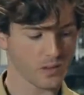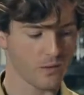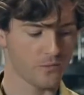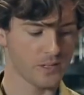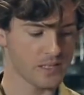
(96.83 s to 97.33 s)

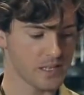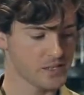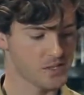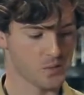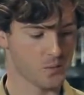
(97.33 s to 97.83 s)

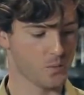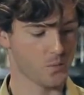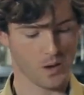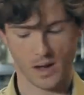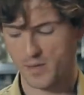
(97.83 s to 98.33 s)
Vintage,
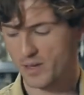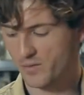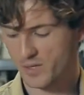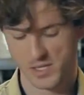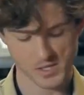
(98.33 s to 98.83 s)
and the only
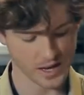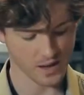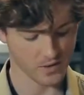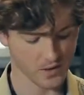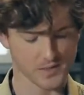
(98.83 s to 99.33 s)
vintage I
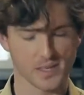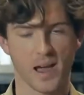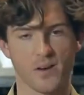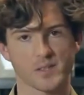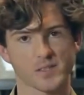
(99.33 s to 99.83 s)
have here is the
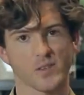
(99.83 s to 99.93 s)
Arras